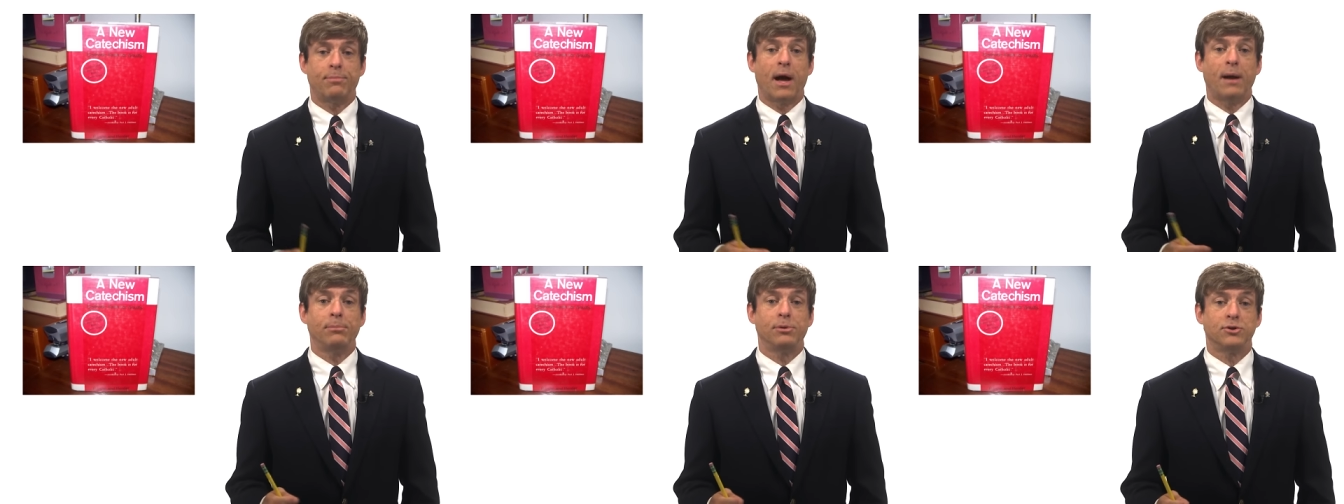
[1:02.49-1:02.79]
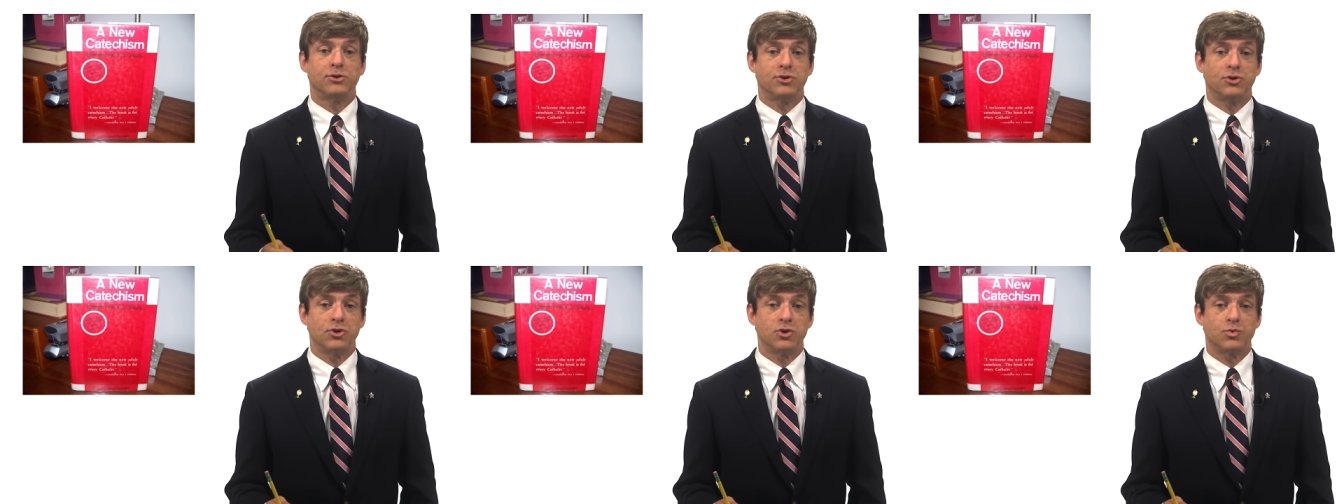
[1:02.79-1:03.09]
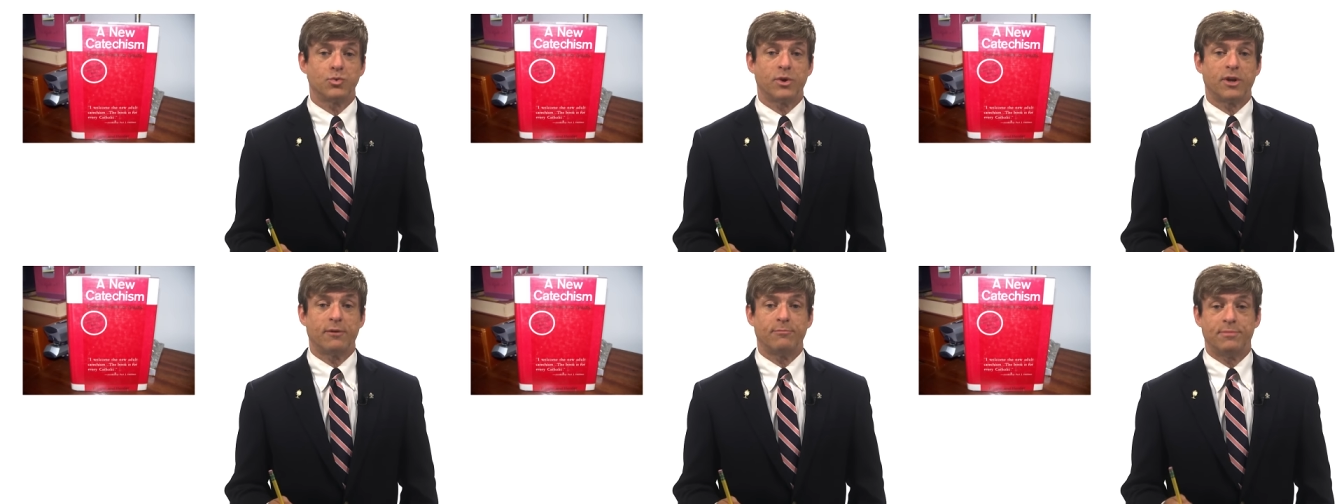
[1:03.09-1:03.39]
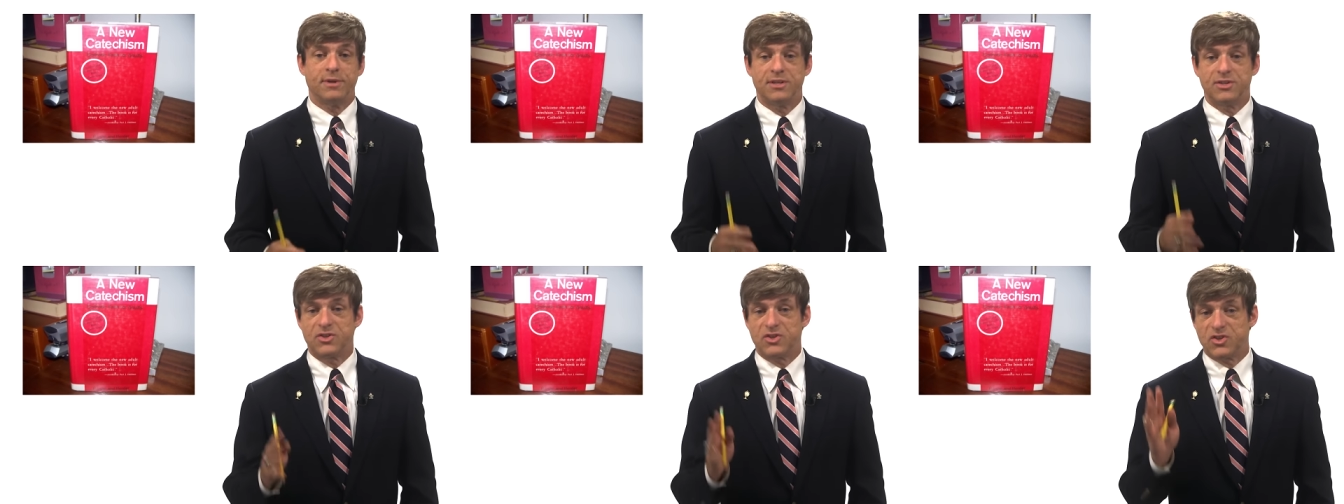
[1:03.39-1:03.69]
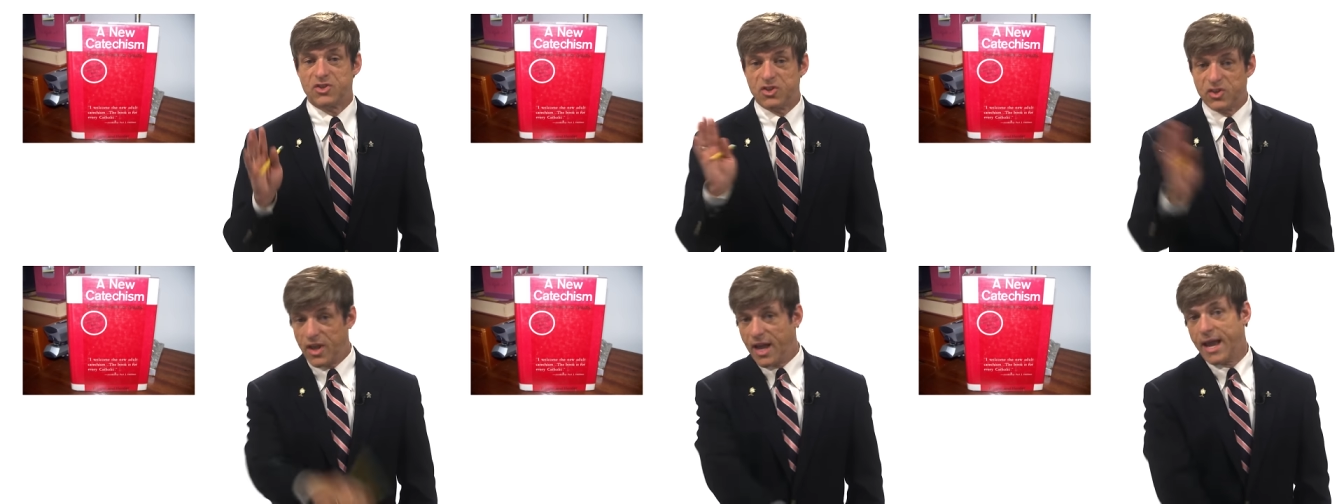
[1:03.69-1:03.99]
publishers would have been
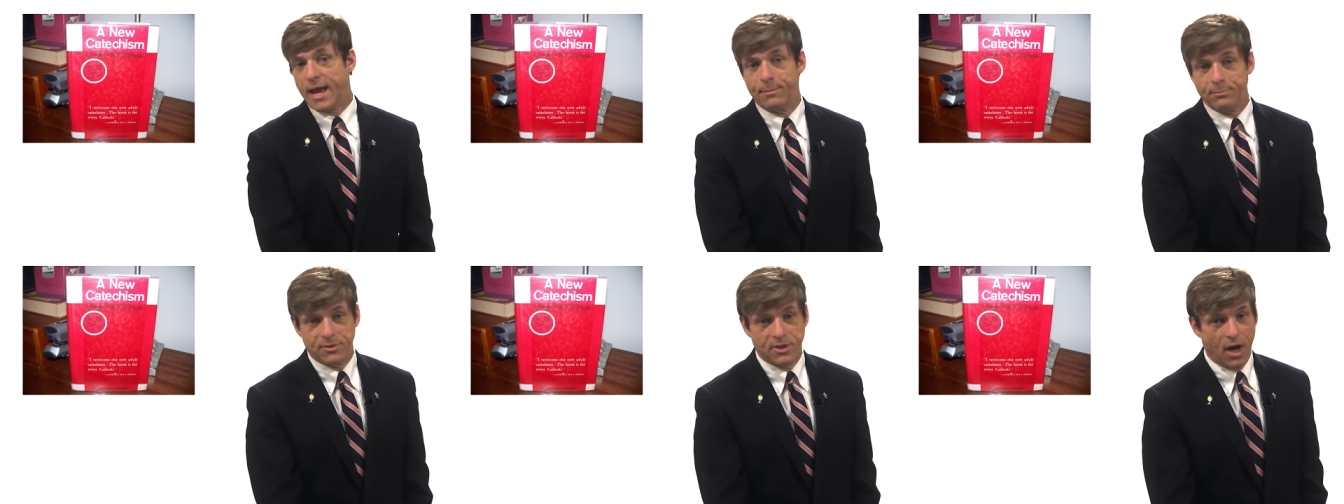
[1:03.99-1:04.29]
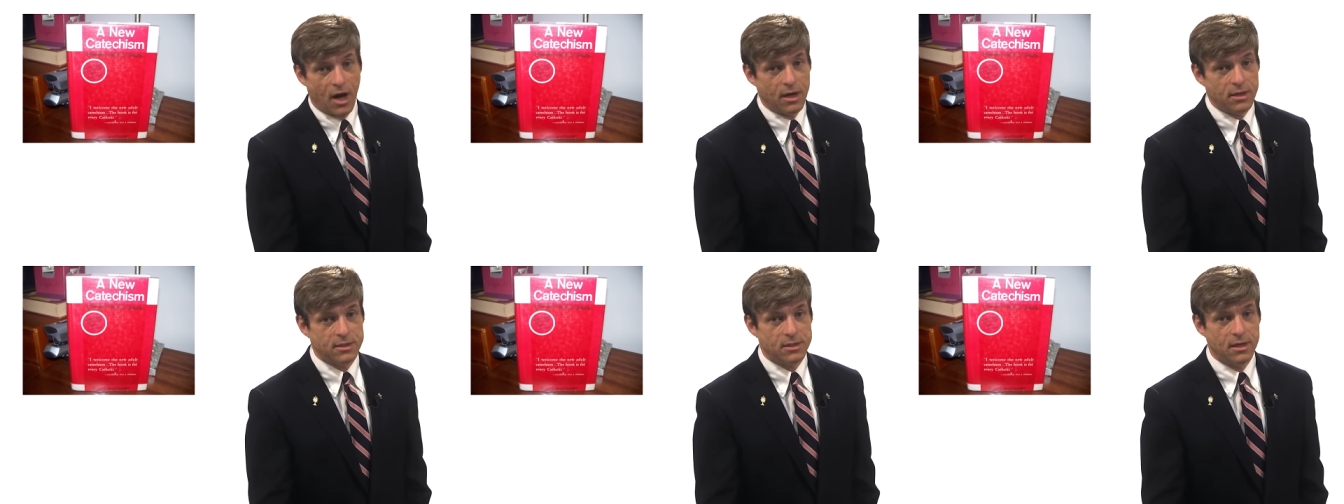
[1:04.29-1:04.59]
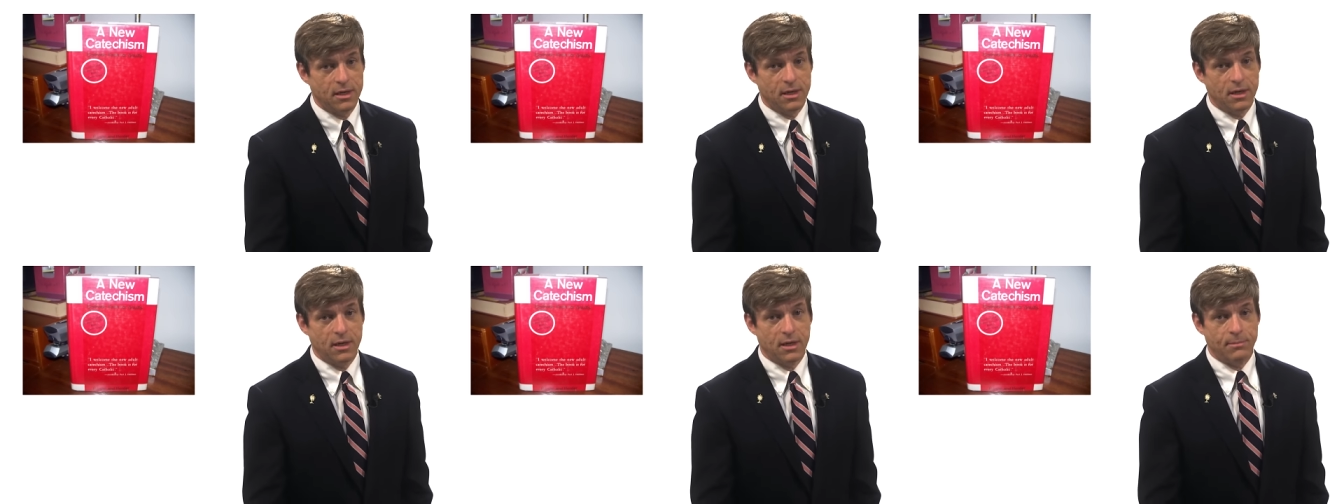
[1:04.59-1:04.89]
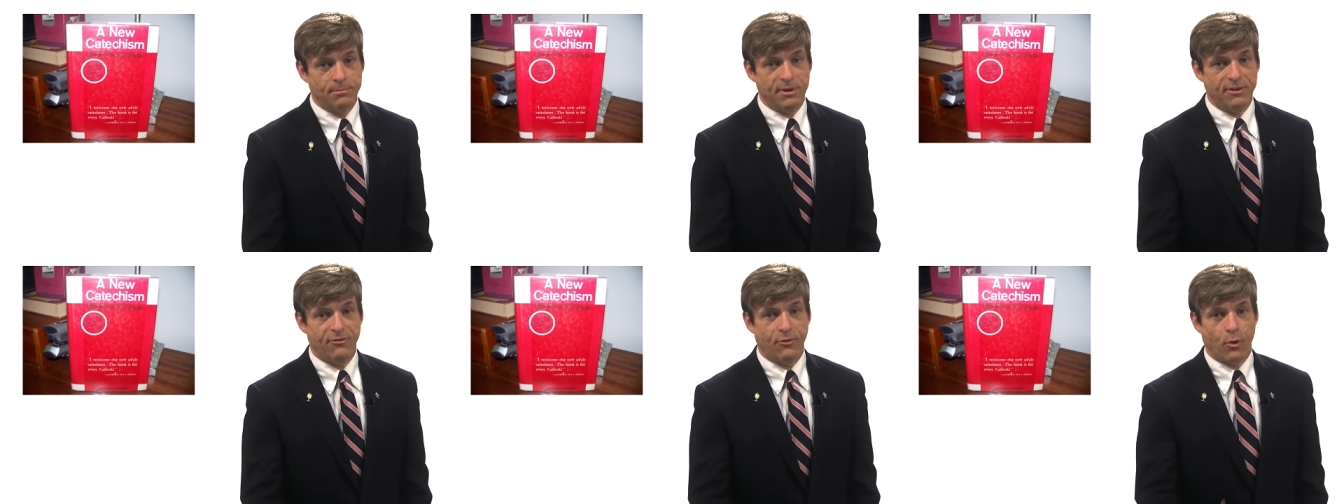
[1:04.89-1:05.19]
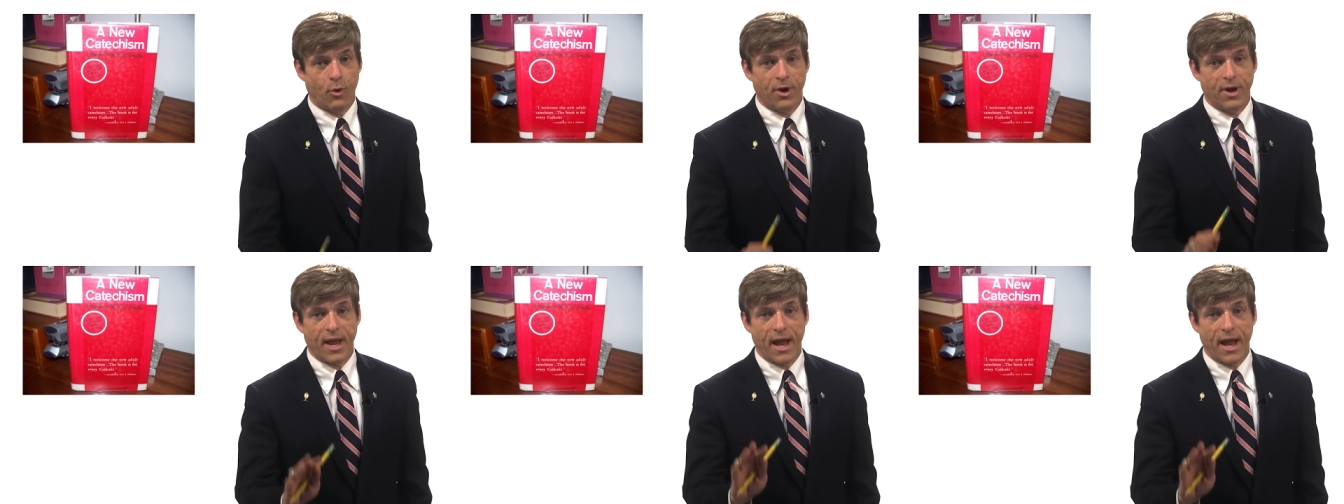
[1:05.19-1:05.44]
slam dunked before